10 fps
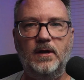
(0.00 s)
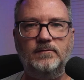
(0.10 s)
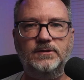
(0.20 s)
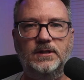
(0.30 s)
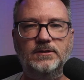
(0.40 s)
And all
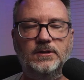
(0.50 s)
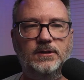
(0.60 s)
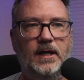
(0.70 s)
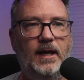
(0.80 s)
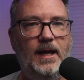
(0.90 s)
of a sudden it's
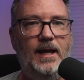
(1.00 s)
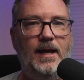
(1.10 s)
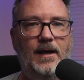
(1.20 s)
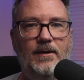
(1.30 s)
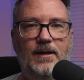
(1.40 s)
just like, hey,
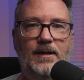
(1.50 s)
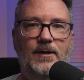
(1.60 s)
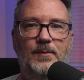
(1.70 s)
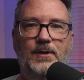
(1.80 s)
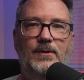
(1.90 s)
how can I
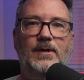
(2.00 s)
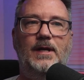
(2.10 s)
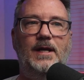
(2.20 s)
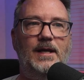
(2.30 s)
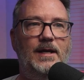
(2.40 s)
help you
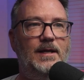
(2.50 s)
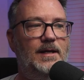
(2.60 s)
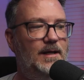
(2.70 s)
today?